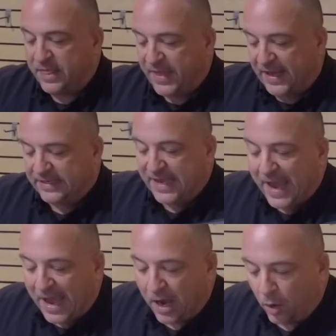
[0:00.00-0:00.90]
that is
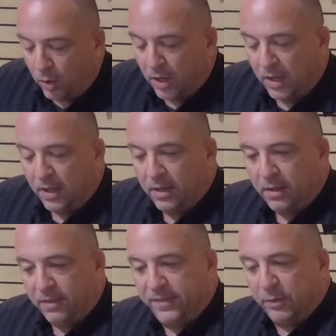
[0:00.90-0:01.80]
how
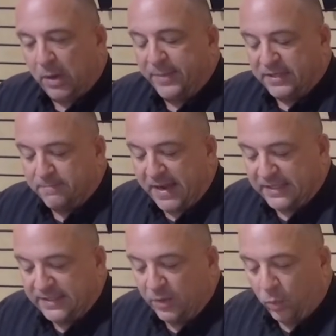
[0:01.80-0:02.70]
the Remington
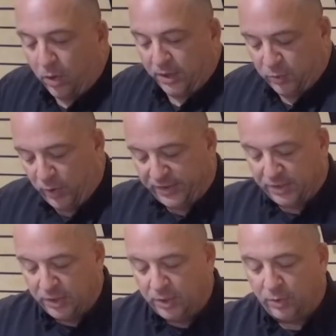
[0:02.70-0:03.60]
magazine works with the
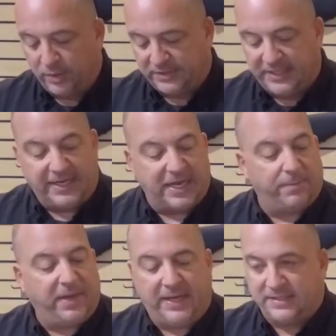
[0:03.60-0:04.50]
new DM
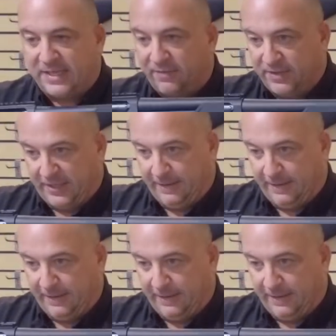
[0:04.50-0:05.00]
870.